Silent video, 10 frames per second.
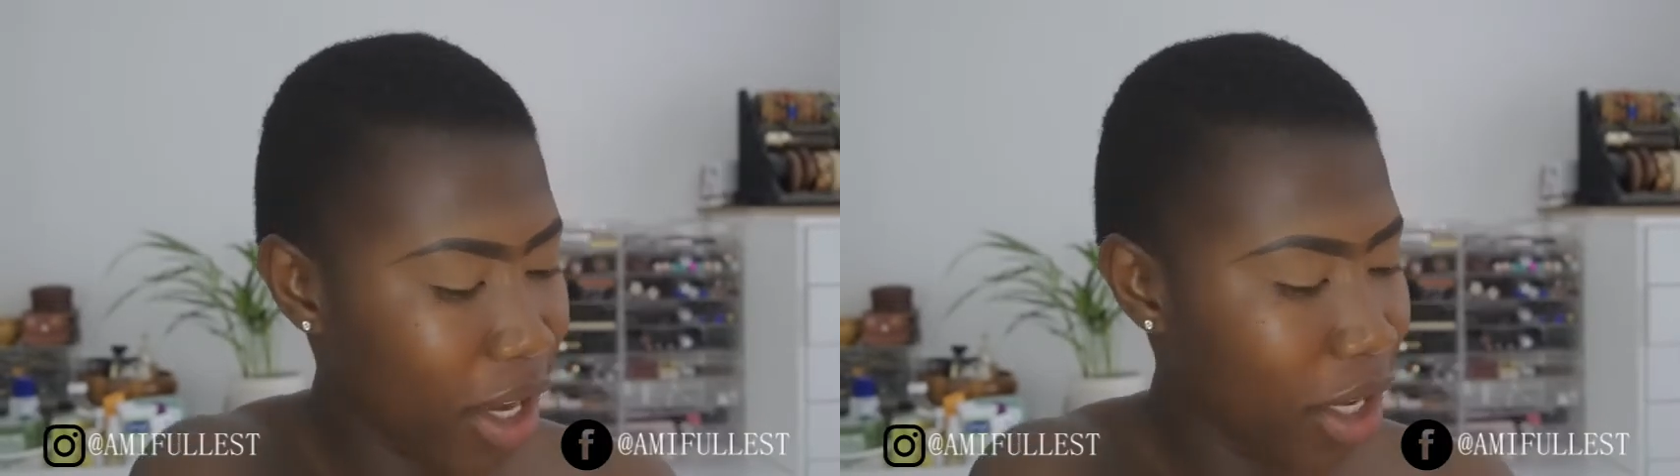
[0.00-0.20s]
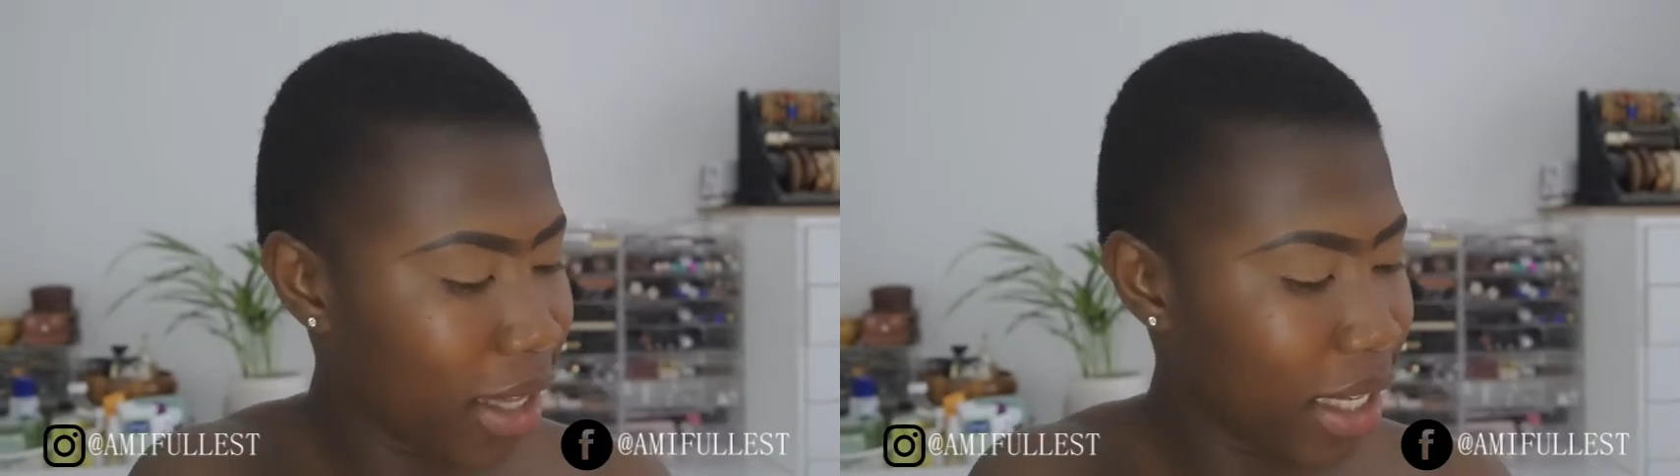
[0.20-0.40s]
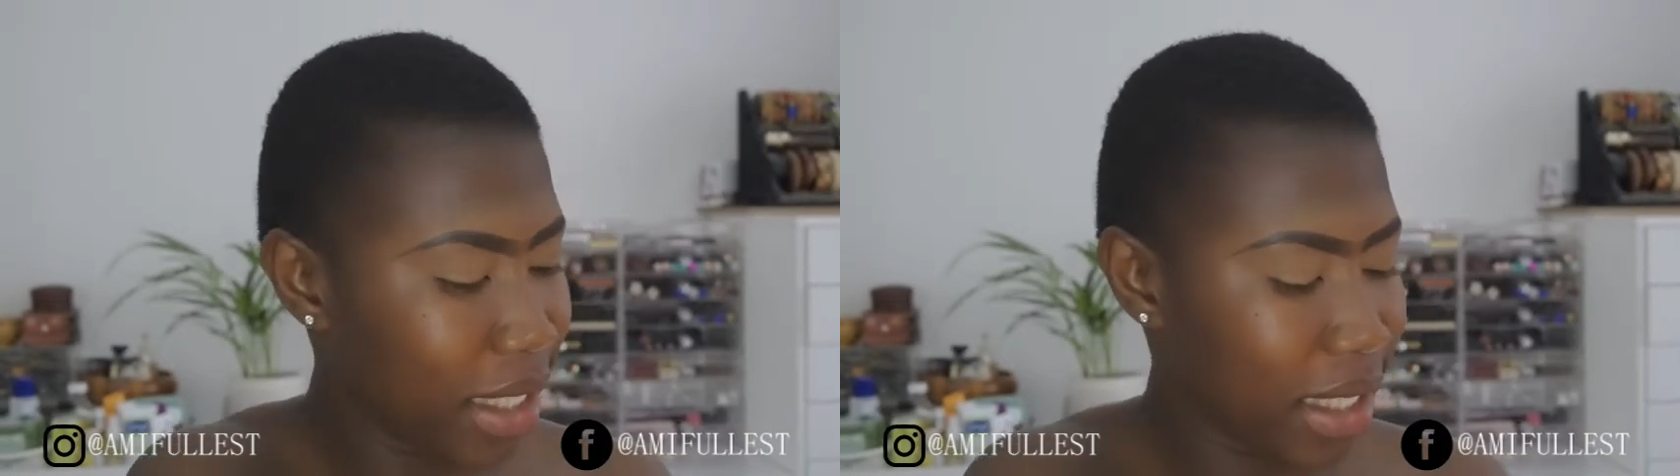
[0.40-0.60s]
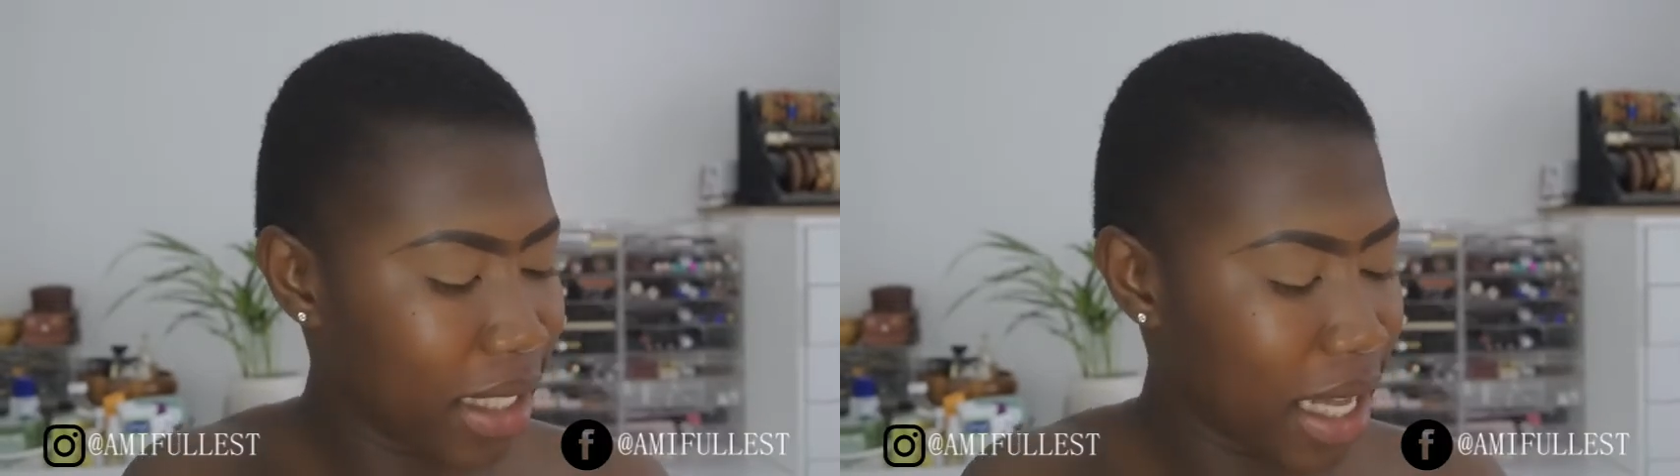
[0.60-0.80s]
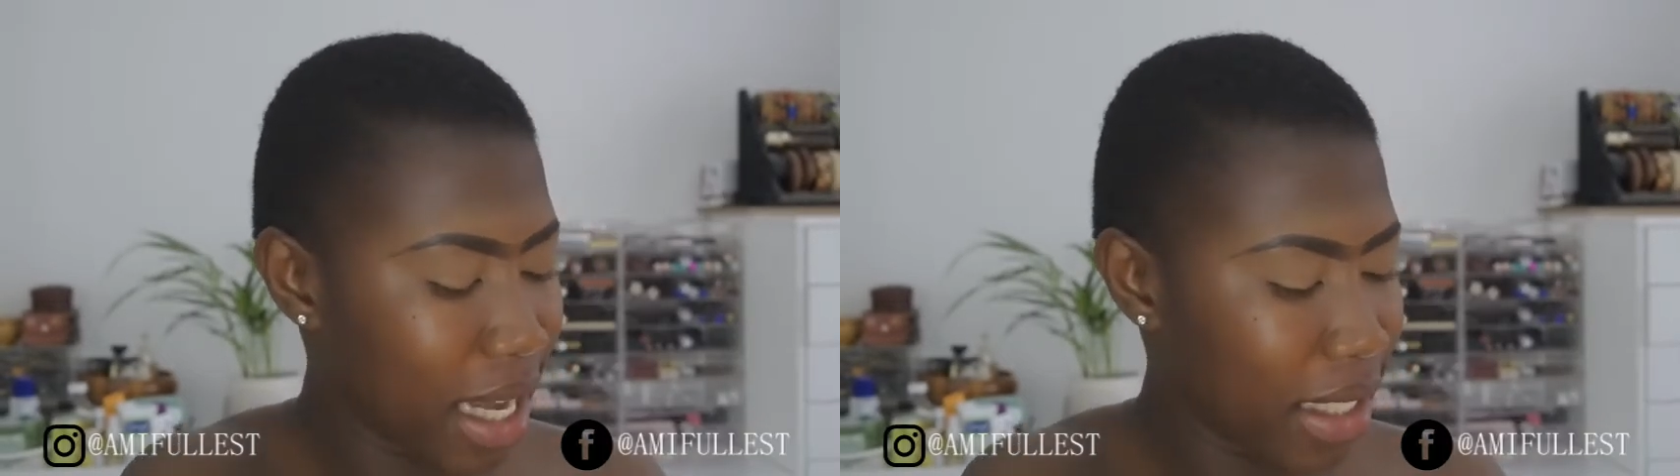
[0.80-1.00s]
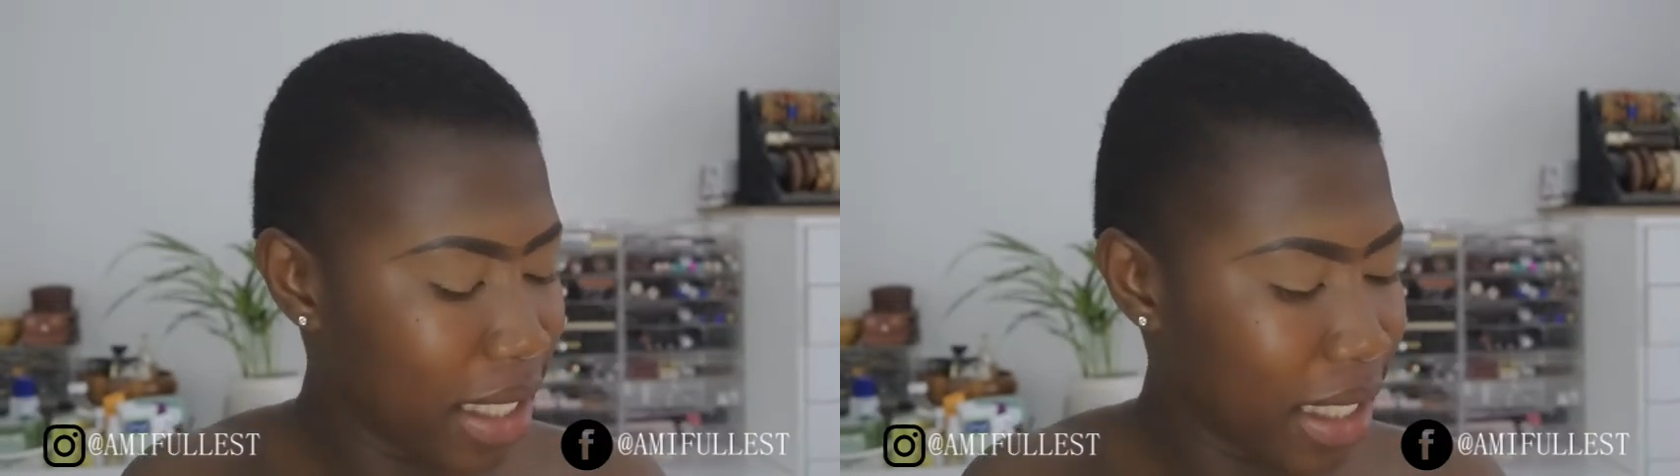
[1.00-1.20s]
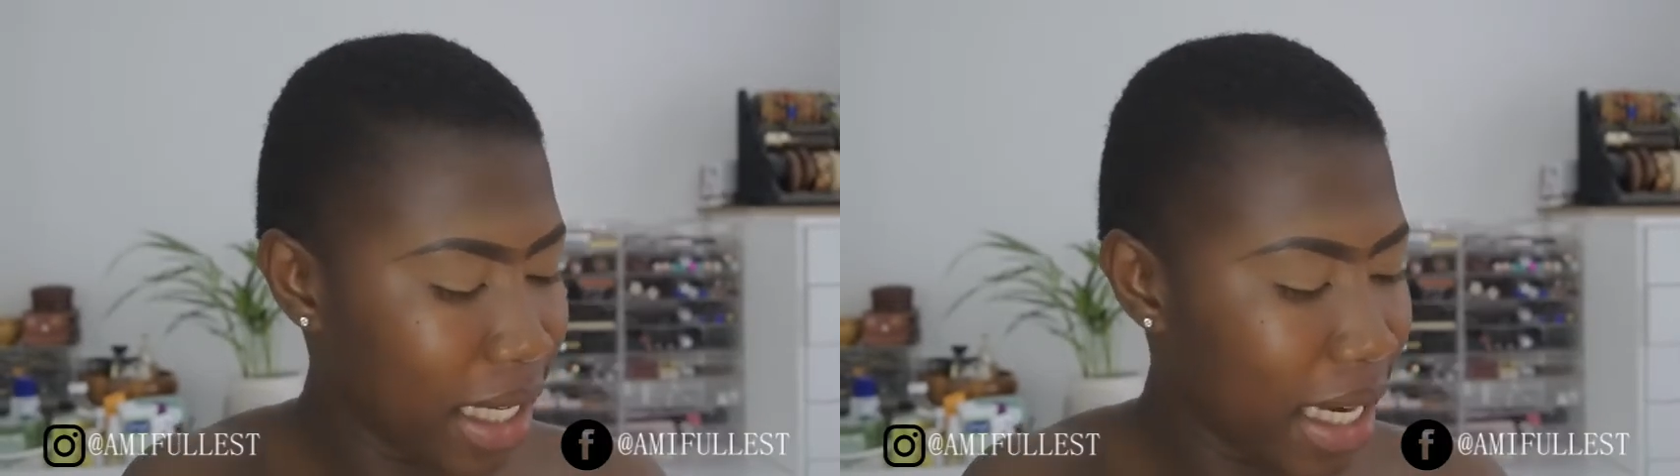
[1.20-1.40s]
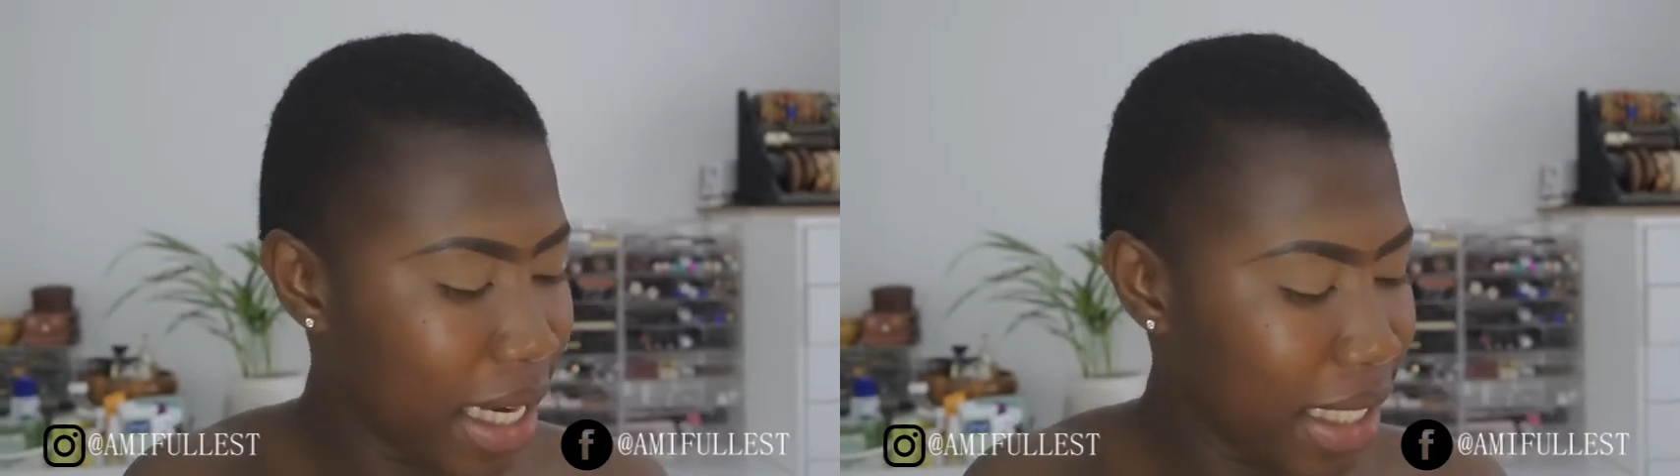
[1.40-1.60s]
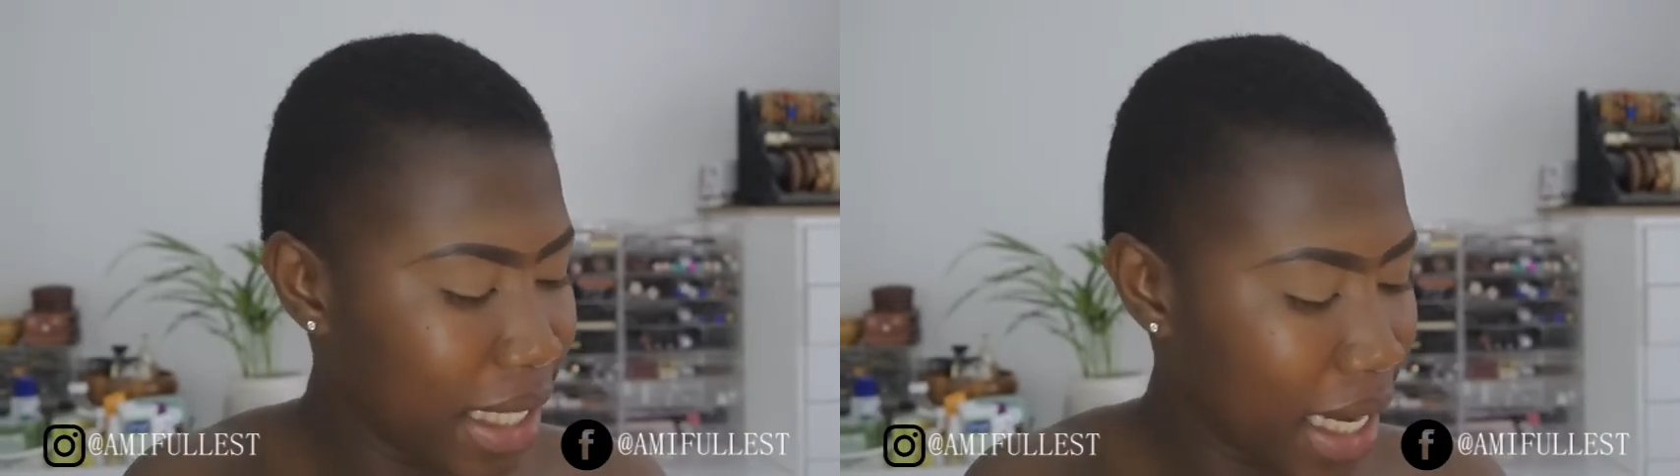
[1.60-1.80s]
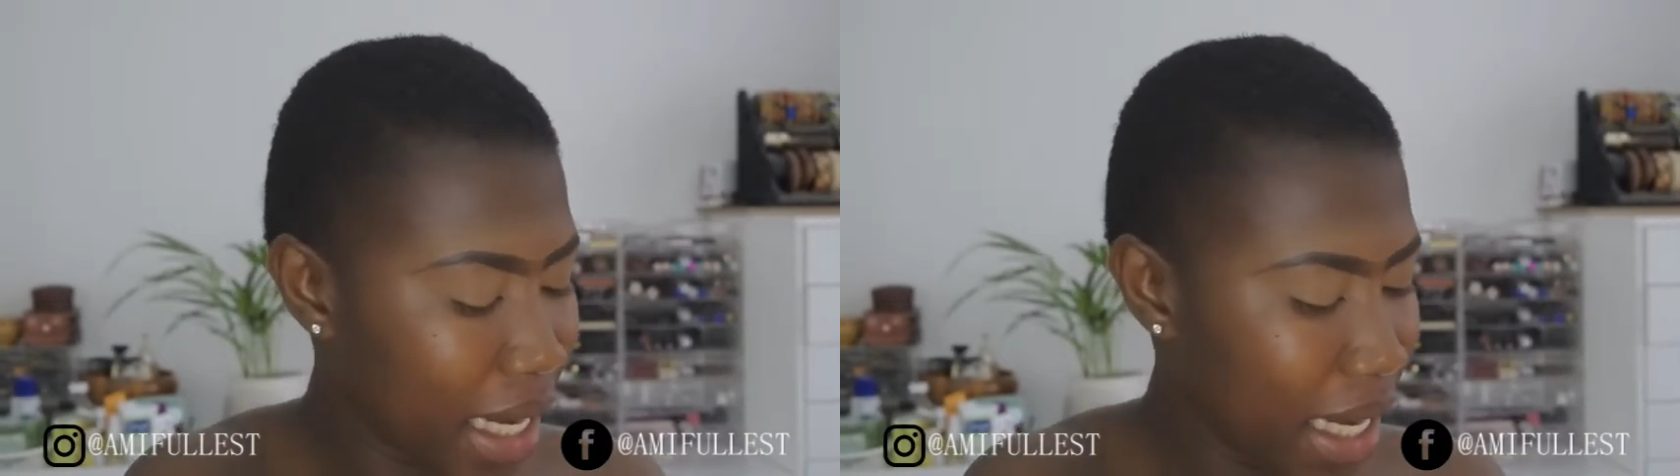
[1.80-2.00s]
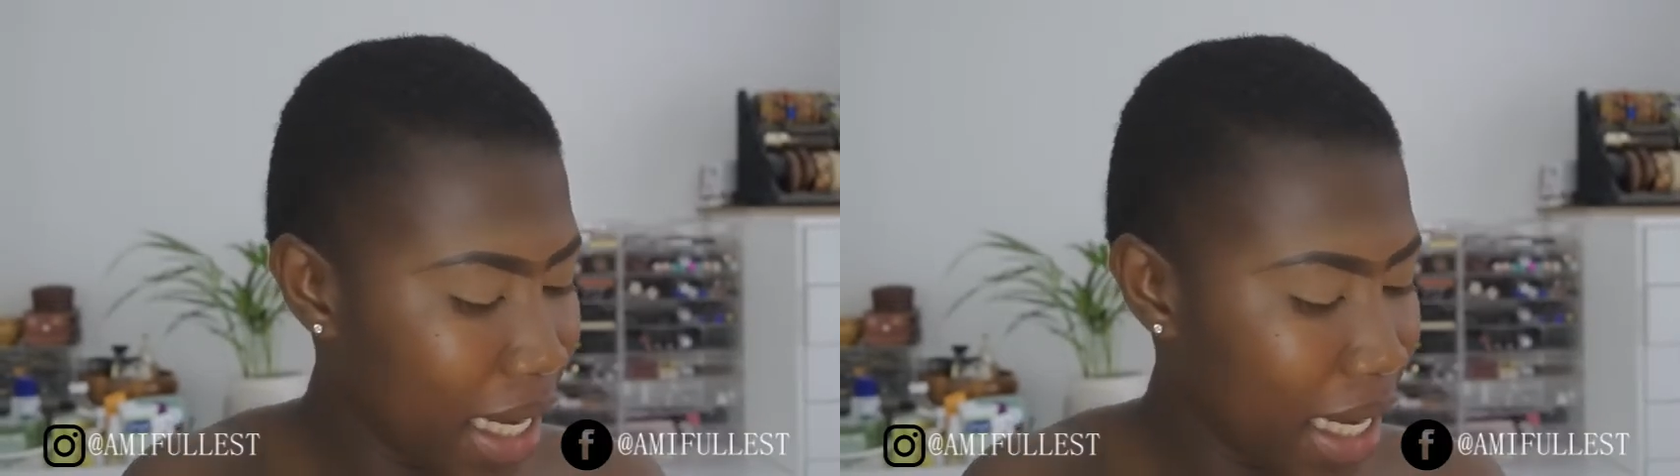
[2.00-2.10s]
there's this glitter,